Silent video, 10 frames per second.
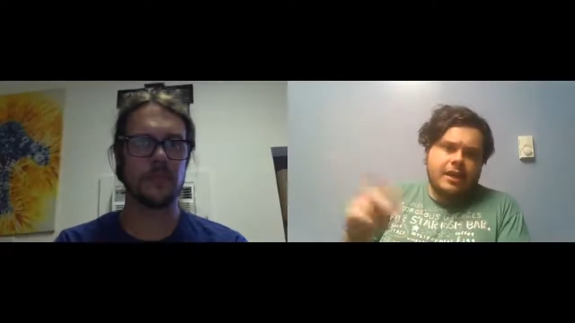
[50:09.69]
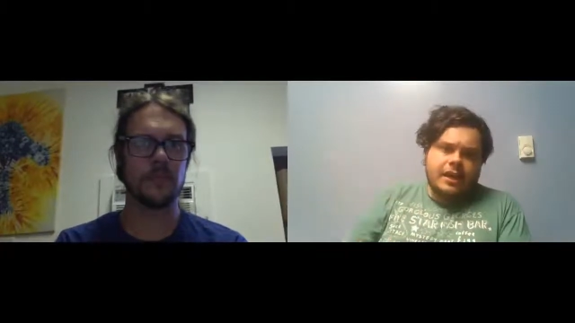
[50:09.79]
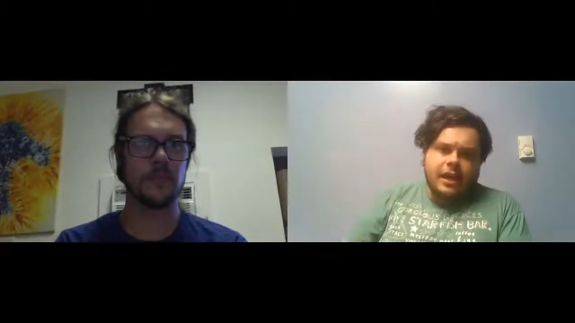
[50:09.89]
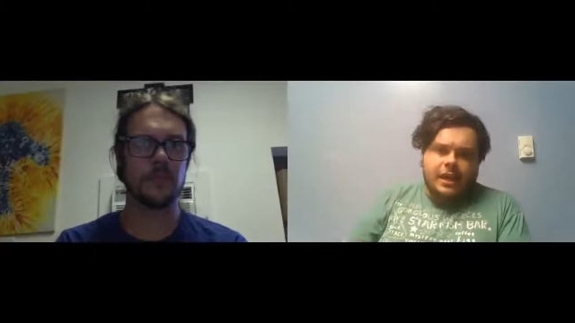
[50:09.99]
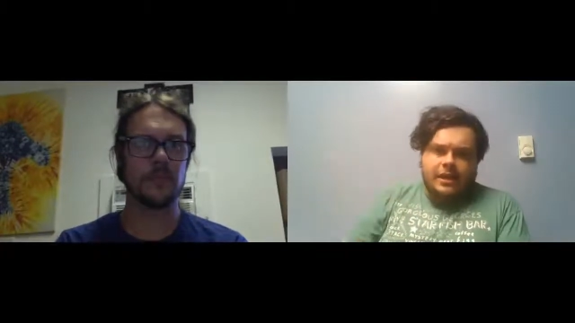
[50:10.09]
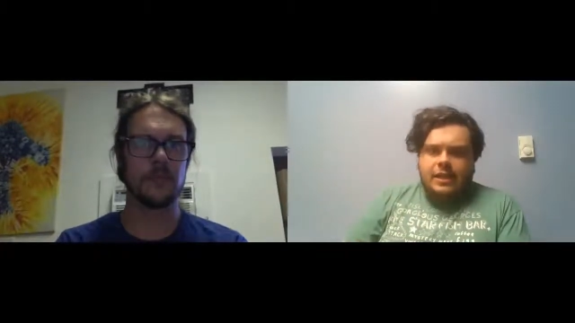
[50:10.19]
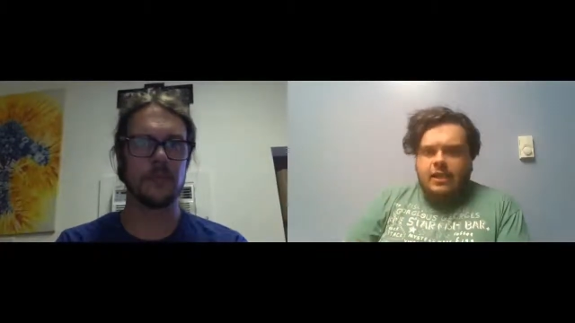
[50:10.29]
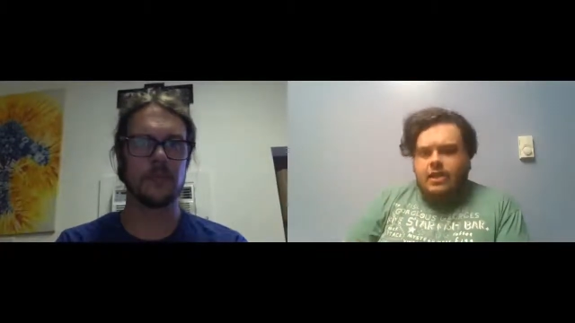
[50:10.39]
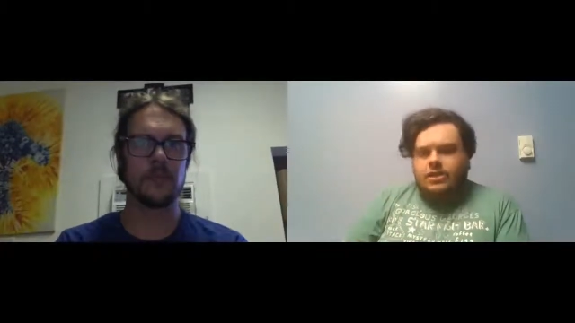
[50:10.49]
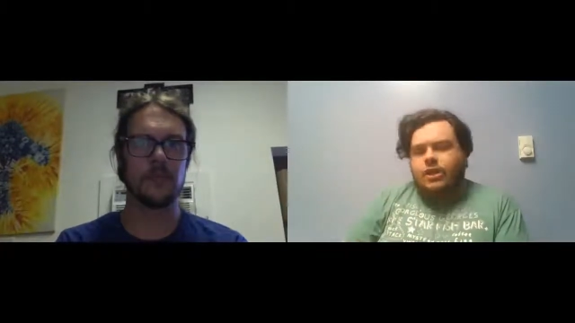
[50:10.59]
Speaker 1: and then
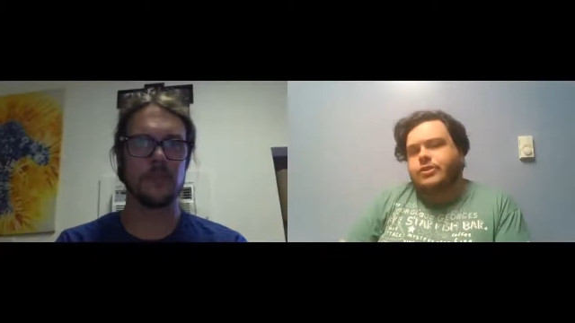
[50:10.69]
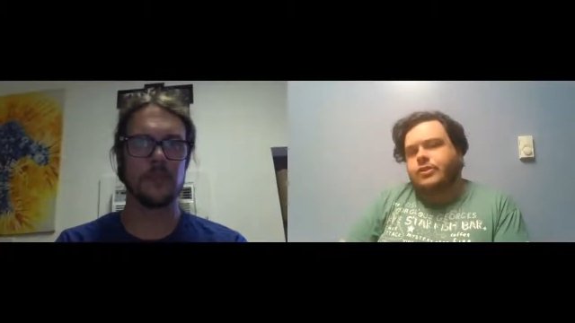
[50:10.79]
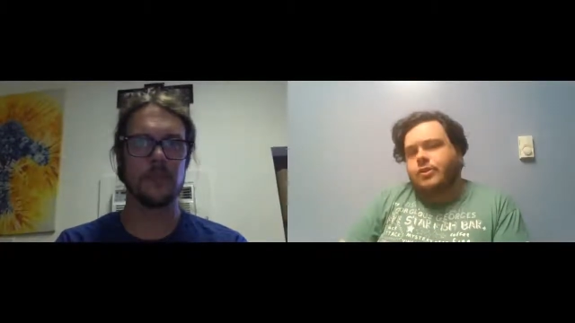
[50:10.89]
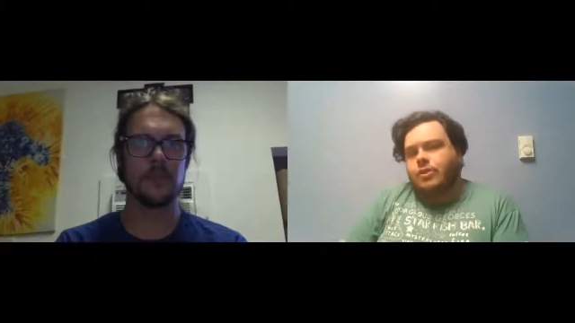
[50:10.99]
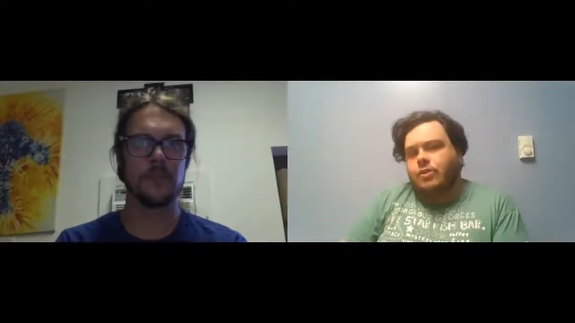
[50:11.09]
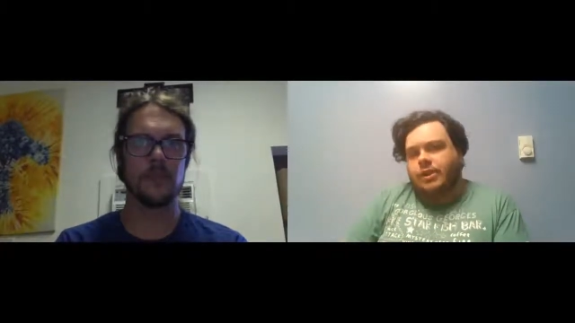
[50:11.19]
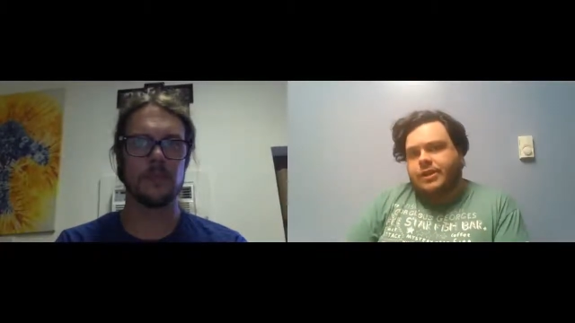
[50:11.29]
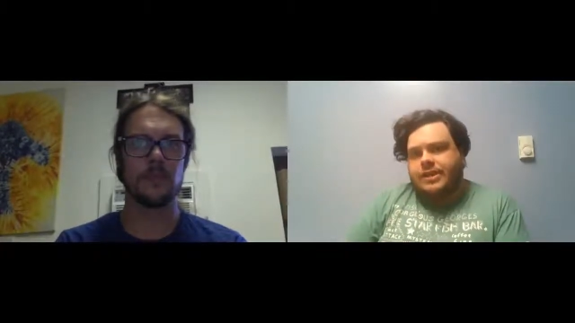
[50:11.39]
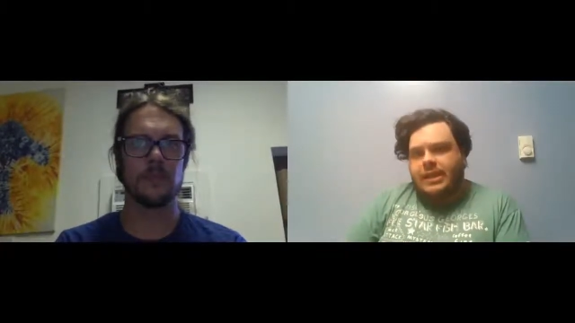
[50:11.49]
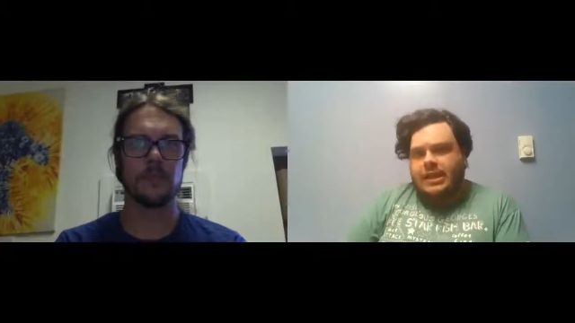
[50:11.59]
it's also in New York
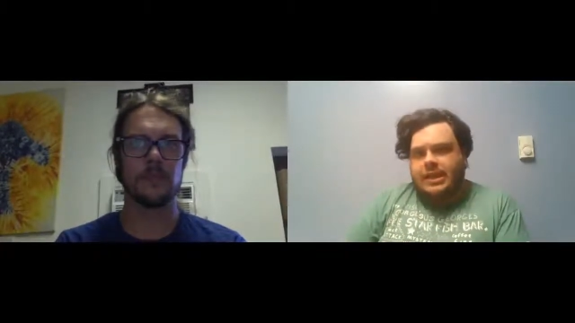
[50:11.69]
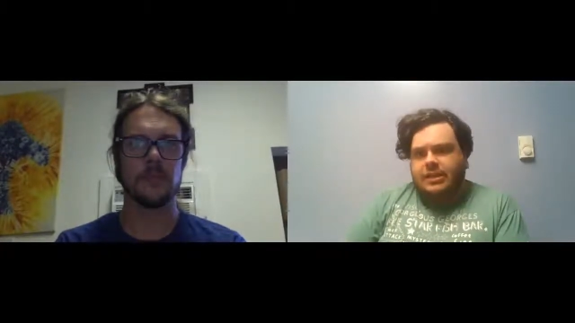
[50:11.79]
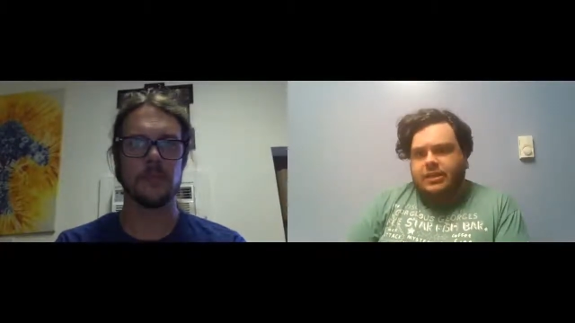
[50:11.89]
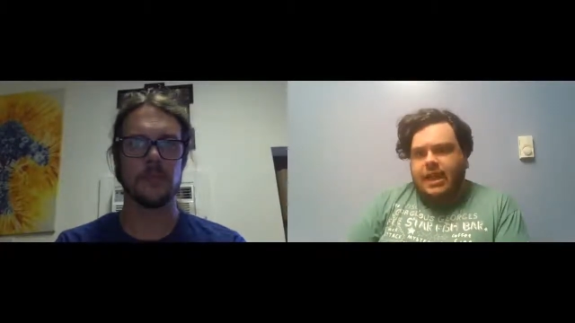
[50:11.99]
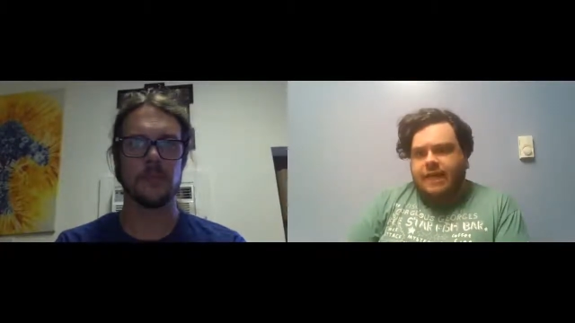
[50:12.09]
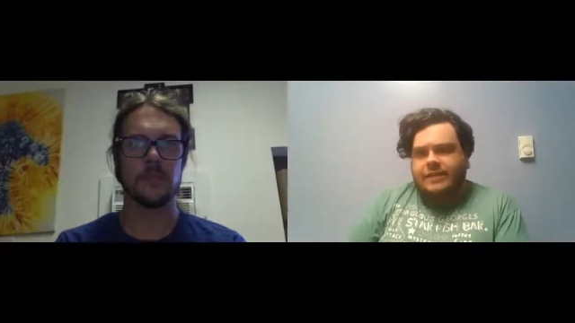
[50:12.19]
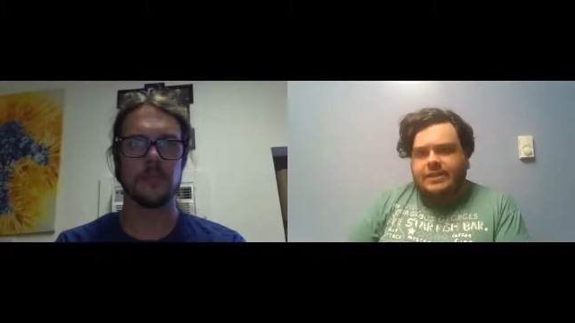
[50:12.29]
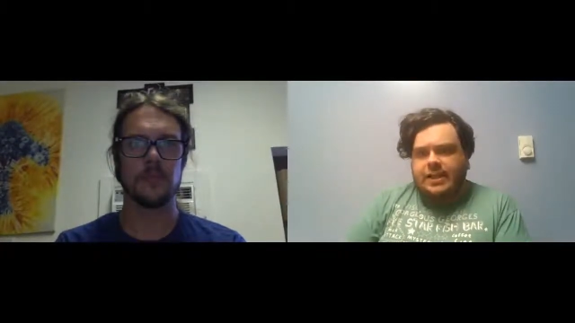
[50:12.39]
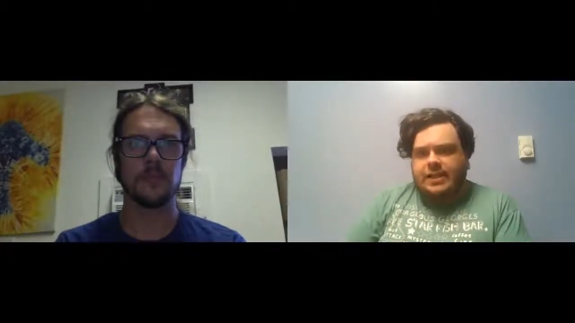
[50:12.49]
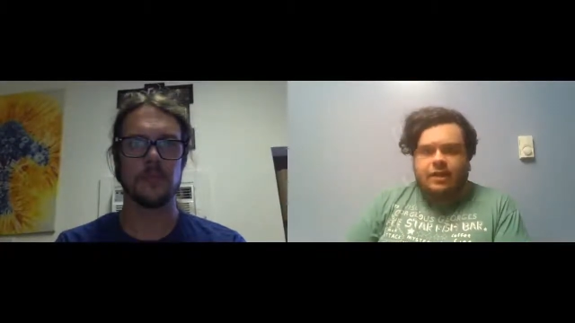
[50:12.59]
City at the Javits
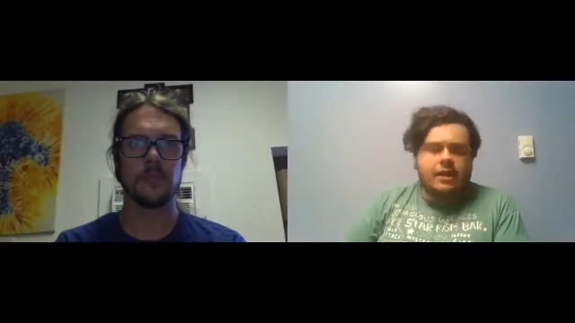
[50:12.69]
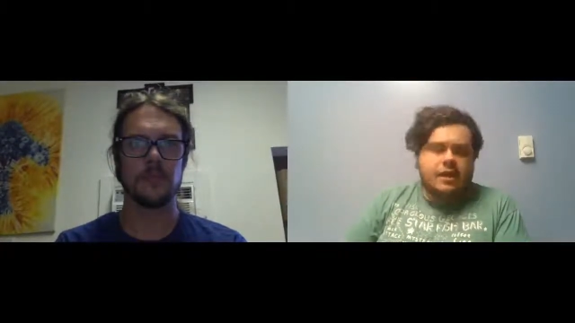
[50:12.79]
Center.